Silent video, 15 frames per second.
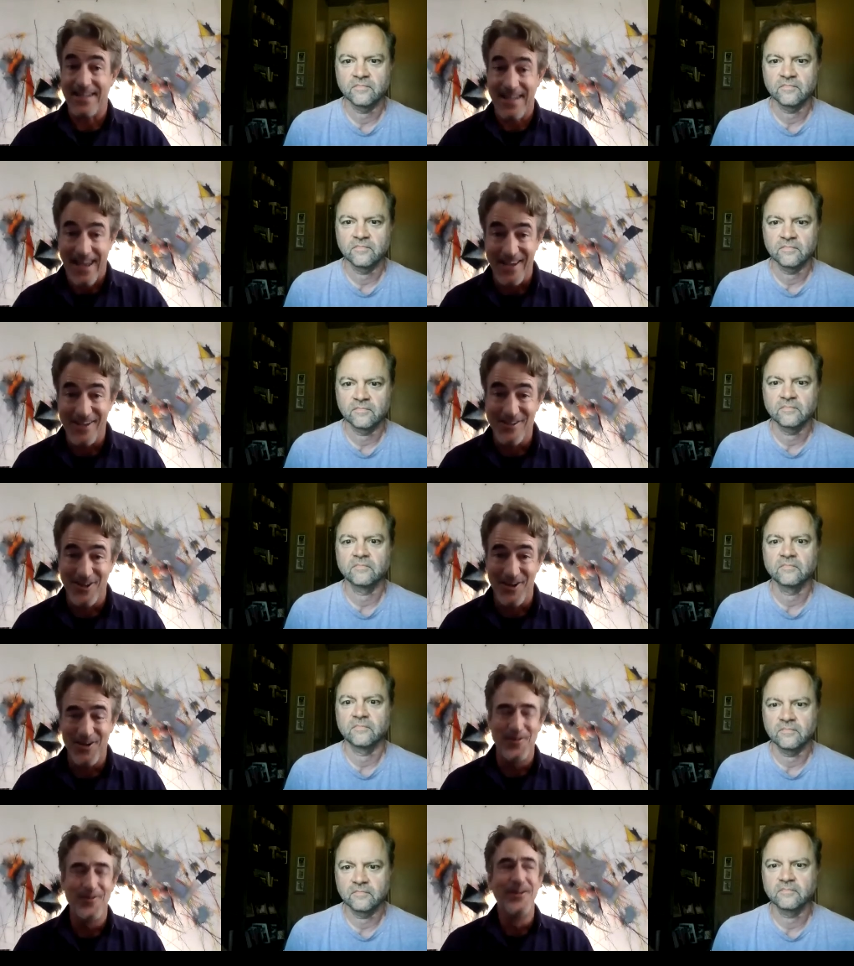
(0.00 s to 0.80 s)

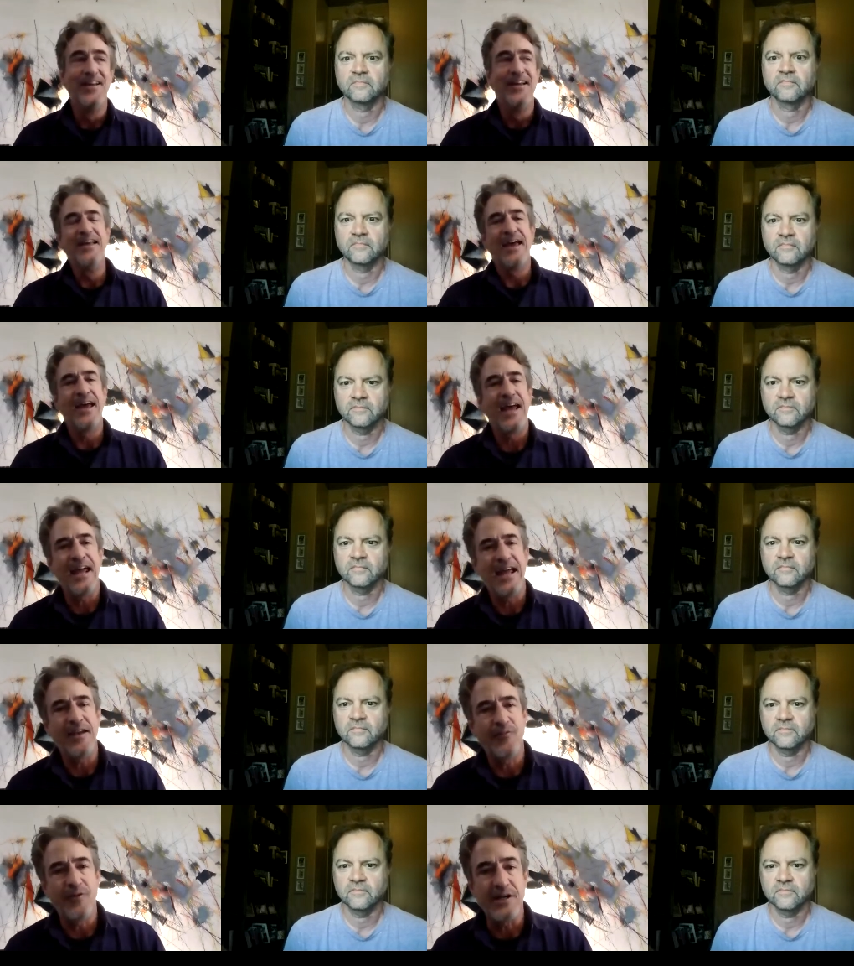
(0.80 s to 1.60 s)
Speaker 1: Canto,
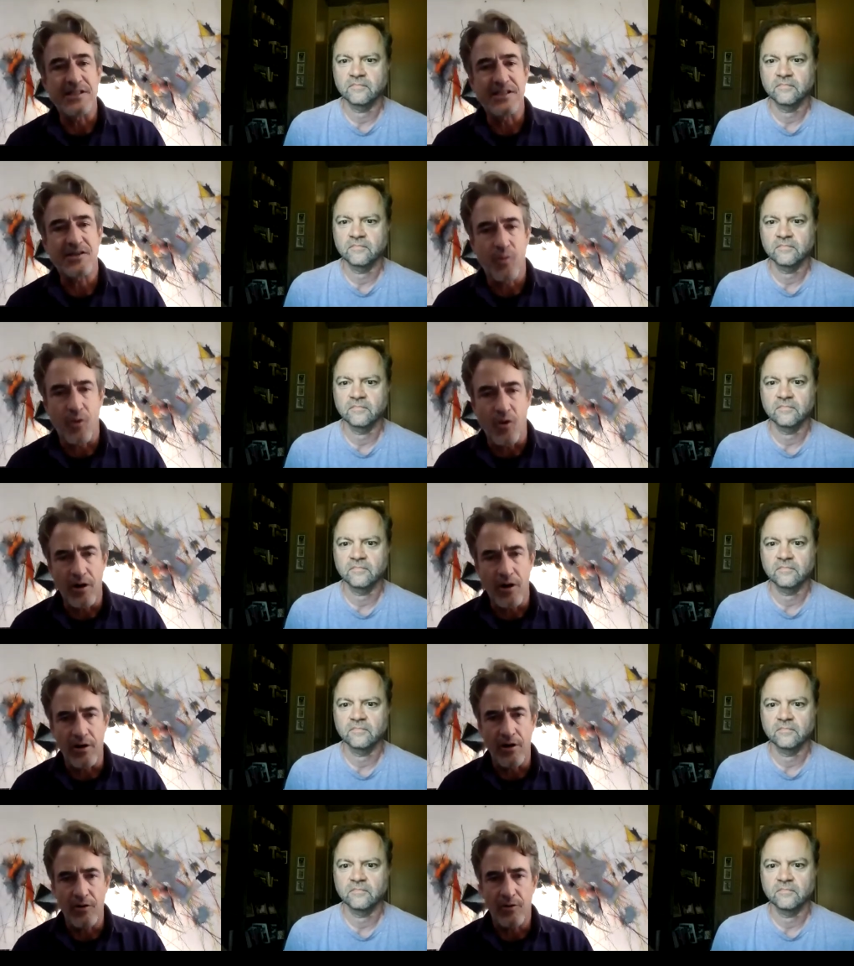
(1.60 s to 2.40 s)
and Rhys
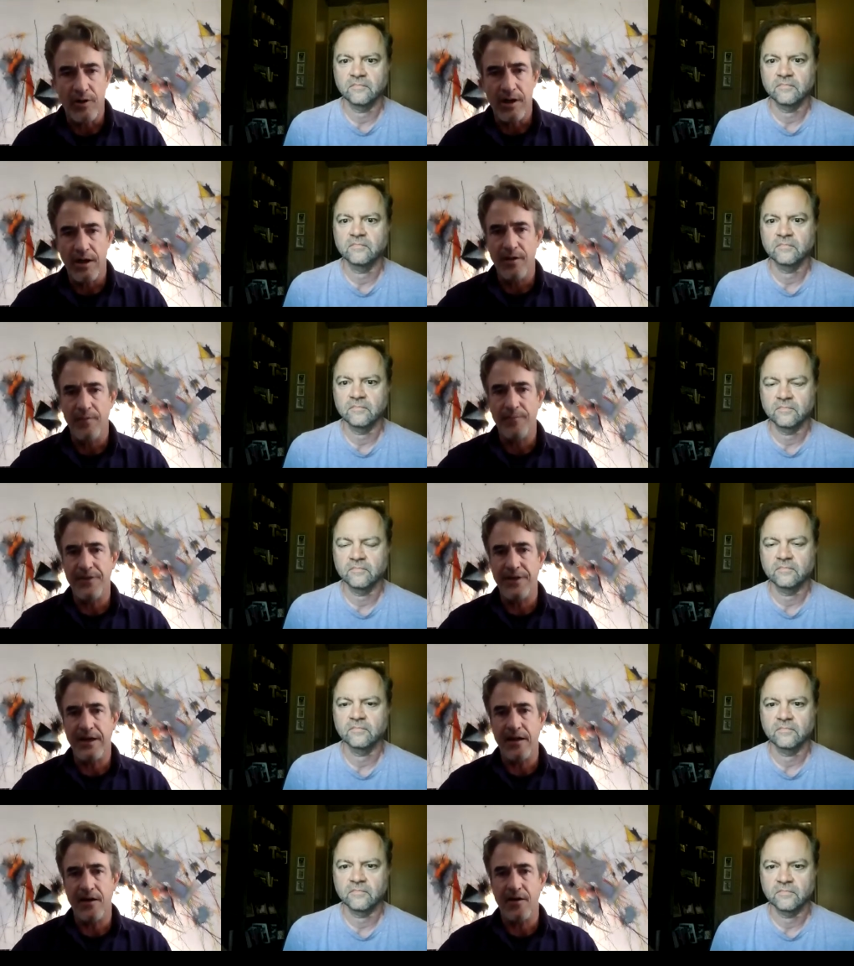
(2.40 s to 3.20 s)
Coiro. Um,
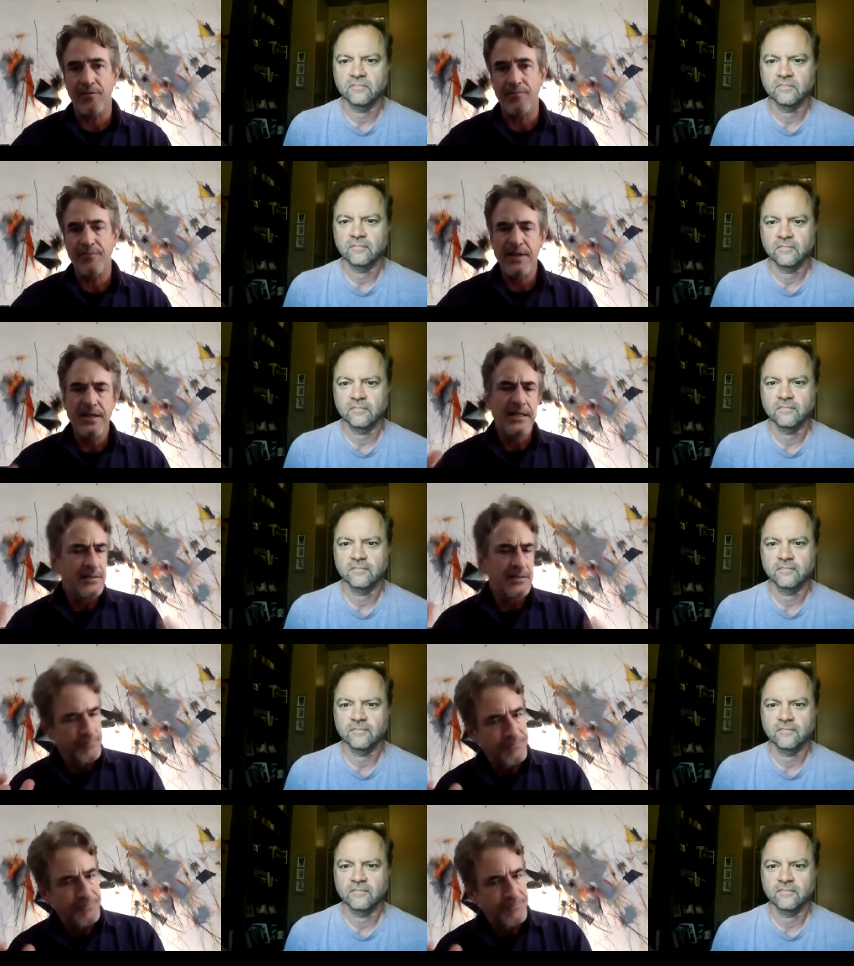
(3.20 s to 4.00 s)
they're
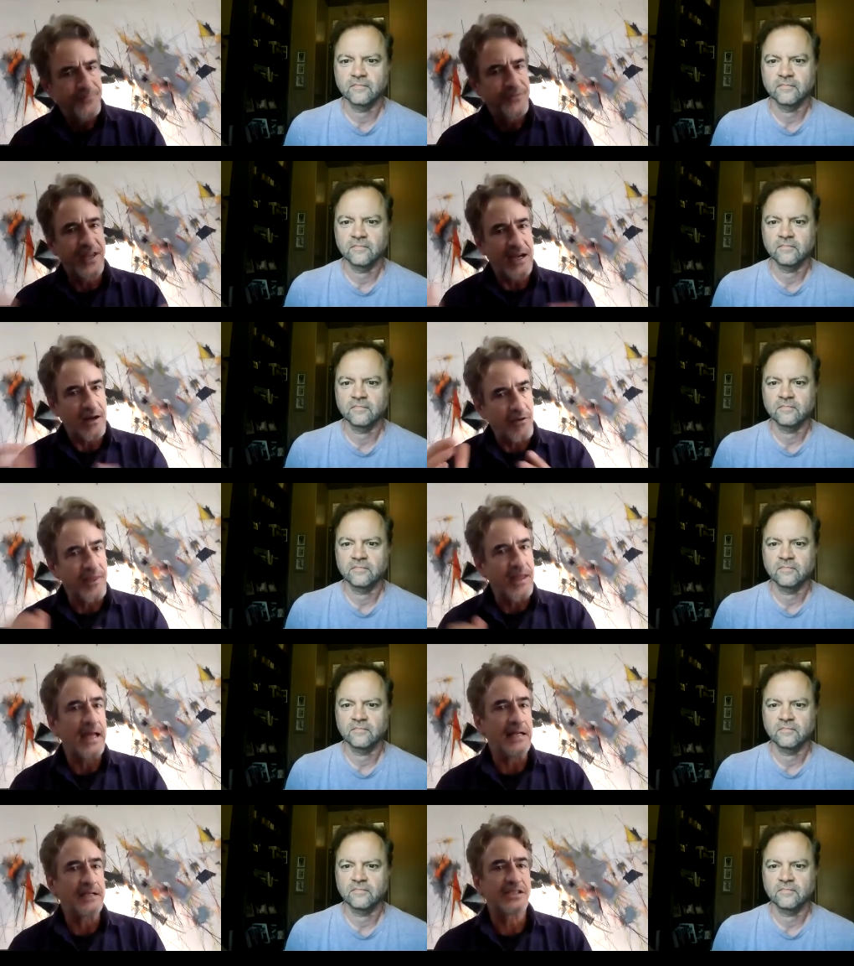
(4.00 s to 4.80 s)
they're
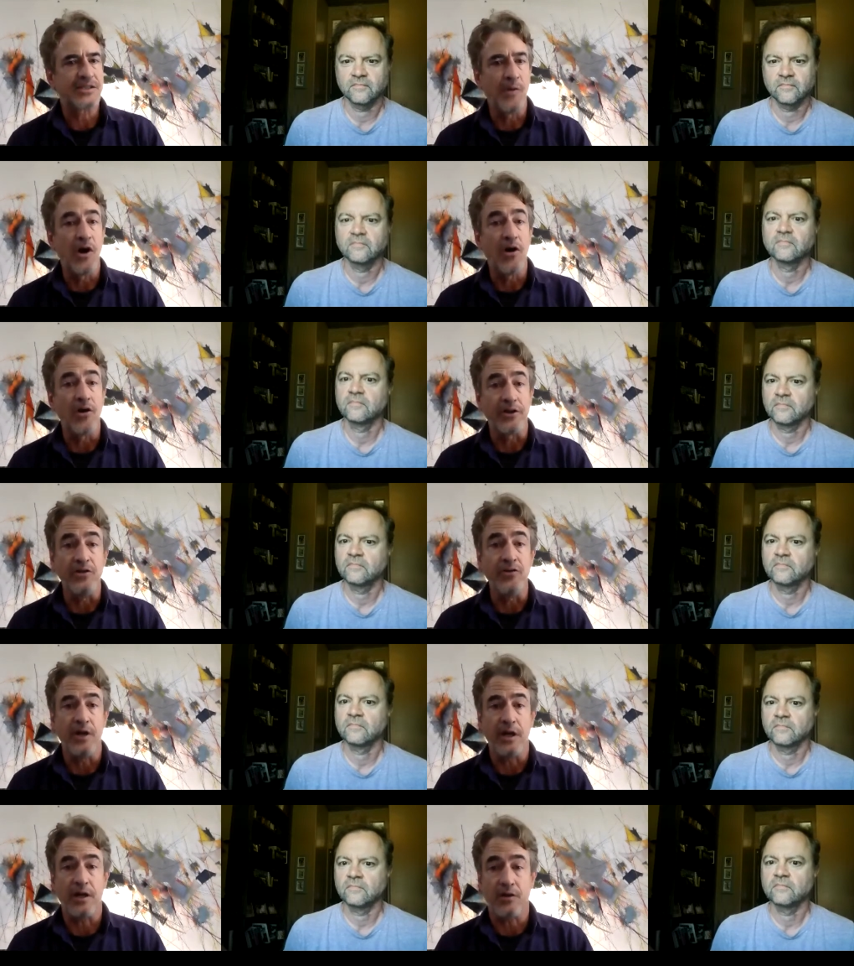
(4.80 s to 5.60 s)
that small
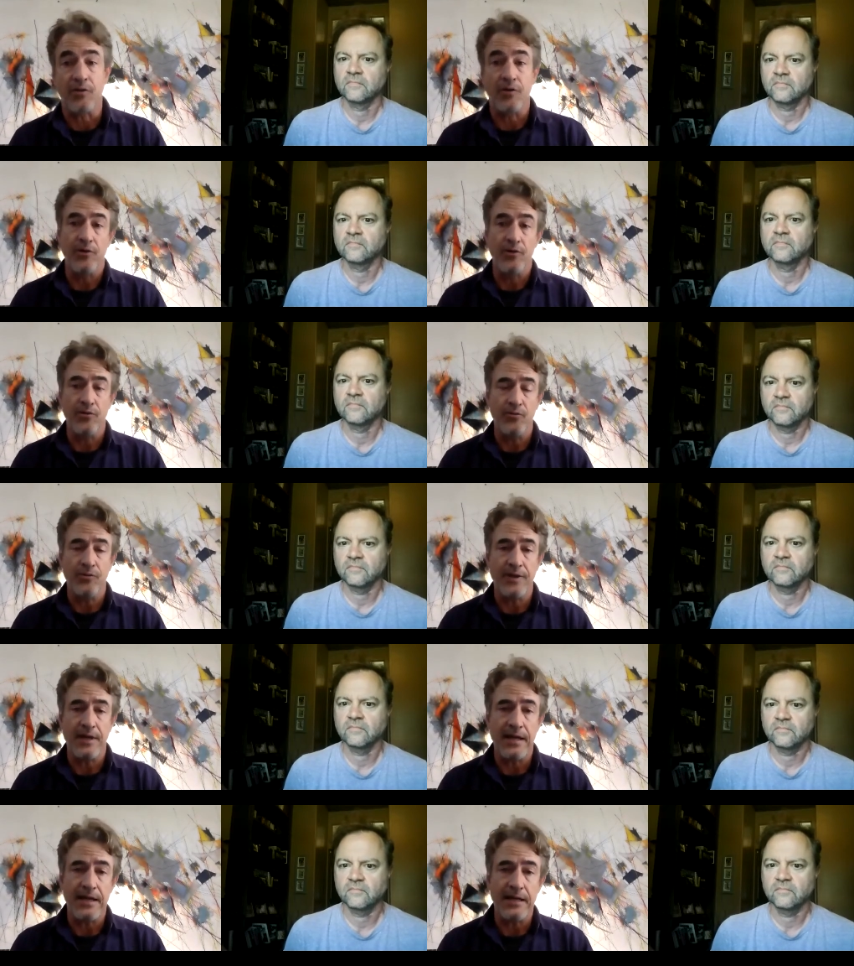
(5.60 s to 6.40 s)
unit crew
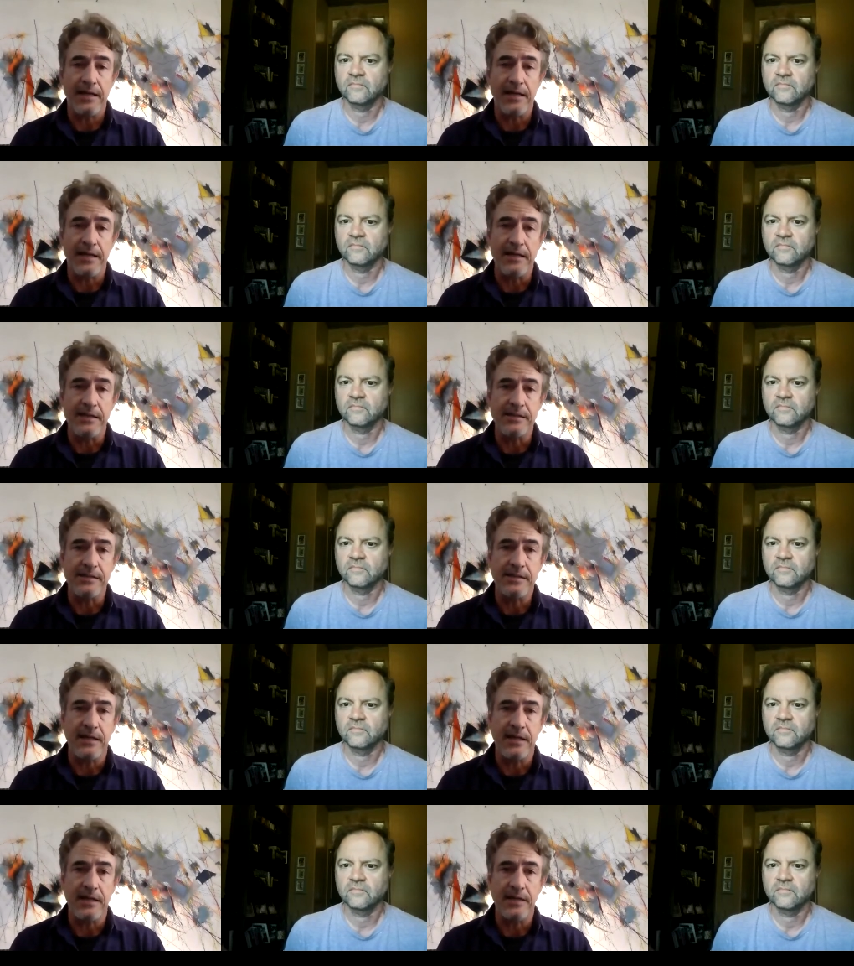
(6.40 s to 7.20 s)
that
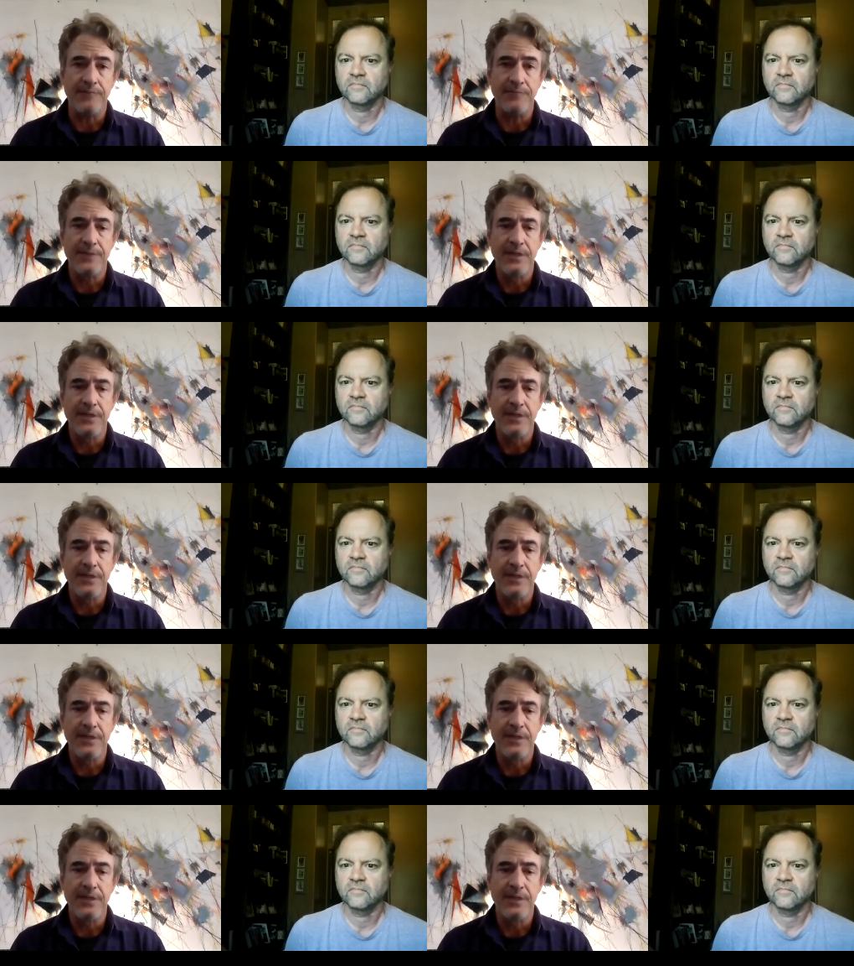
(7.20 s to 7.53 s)
is um,